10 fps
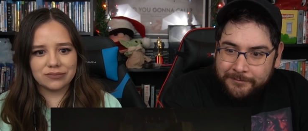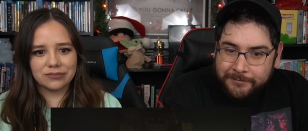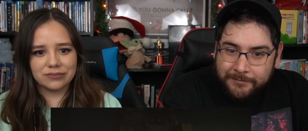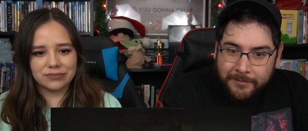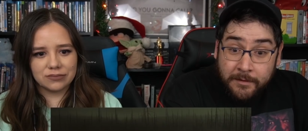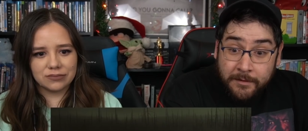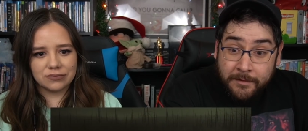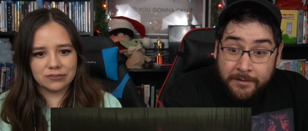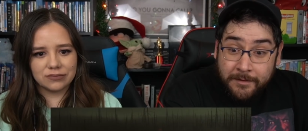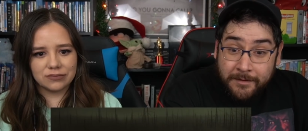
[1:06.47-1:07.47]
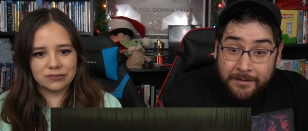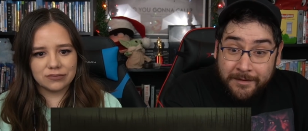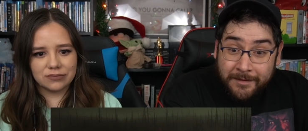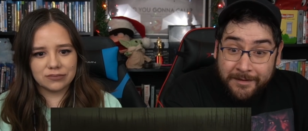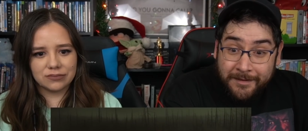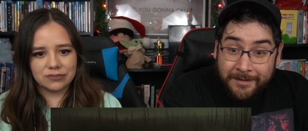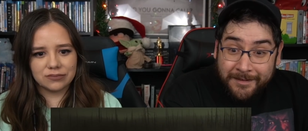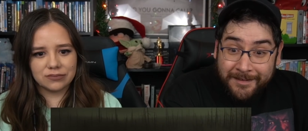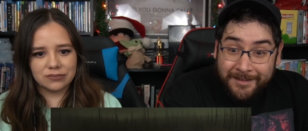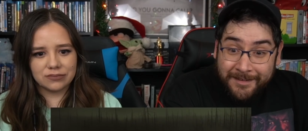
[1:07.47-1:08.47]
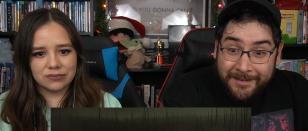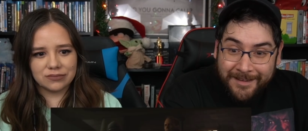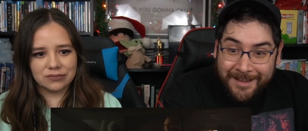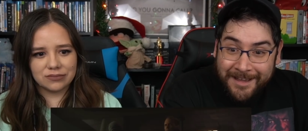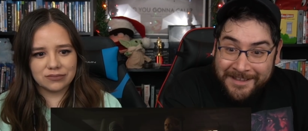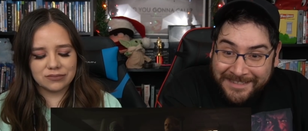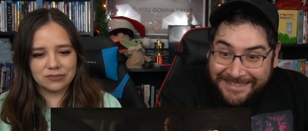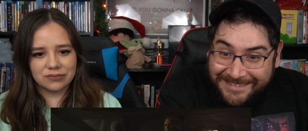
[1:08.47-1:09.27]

No one is speaking in this clip.